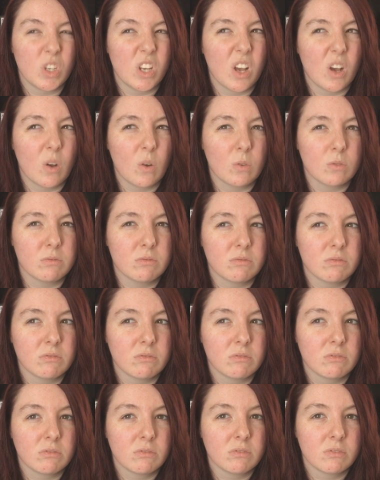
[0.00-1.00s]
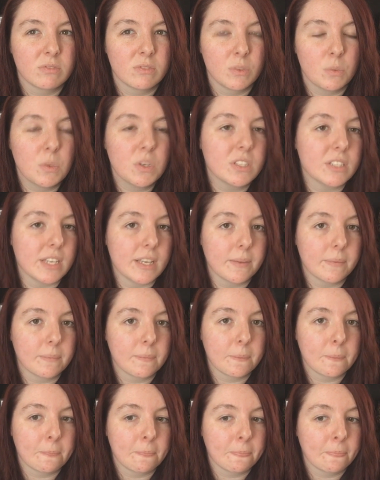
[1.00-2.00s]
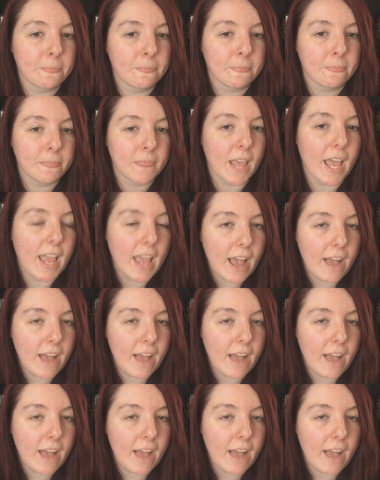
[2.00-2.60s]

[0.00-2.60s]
No, we'll see. I